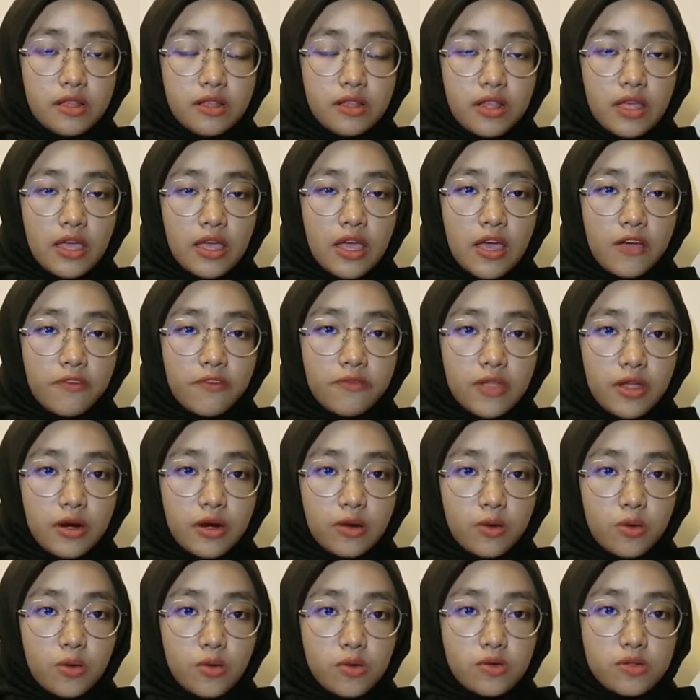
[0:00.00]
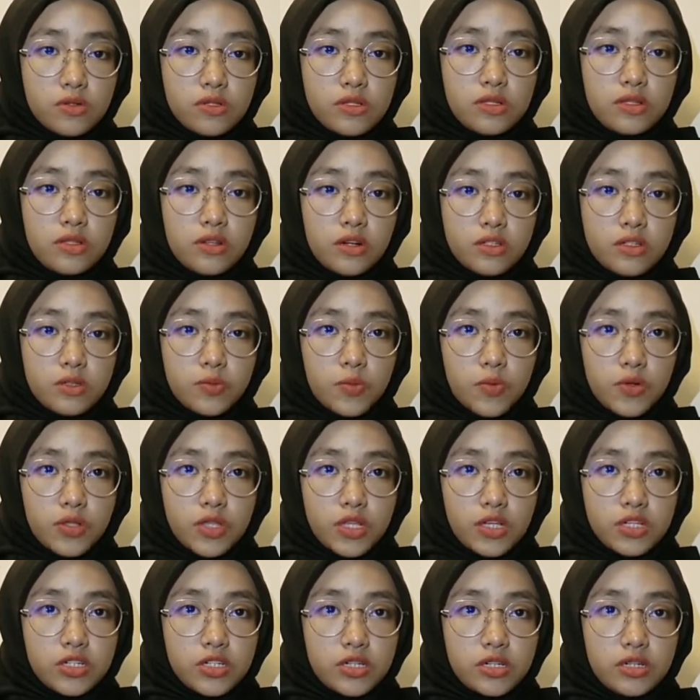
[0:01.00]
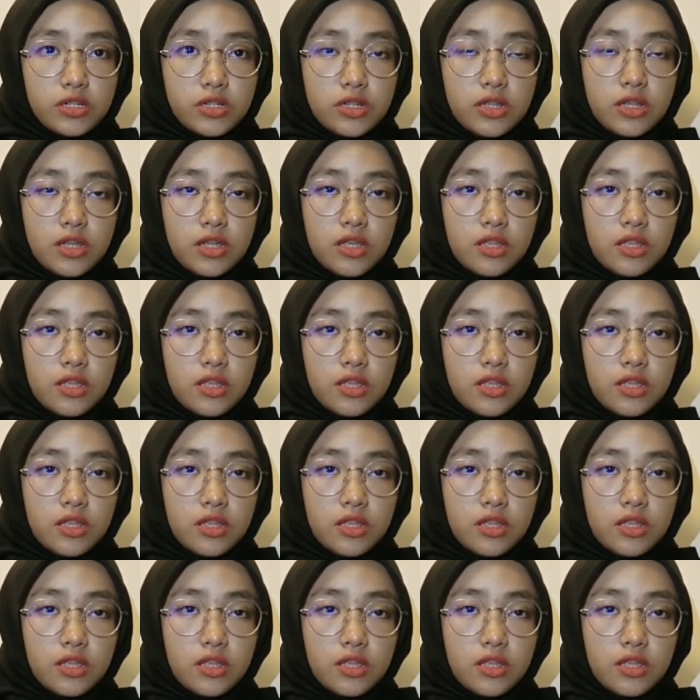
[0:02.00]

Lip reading: They have their own transportation.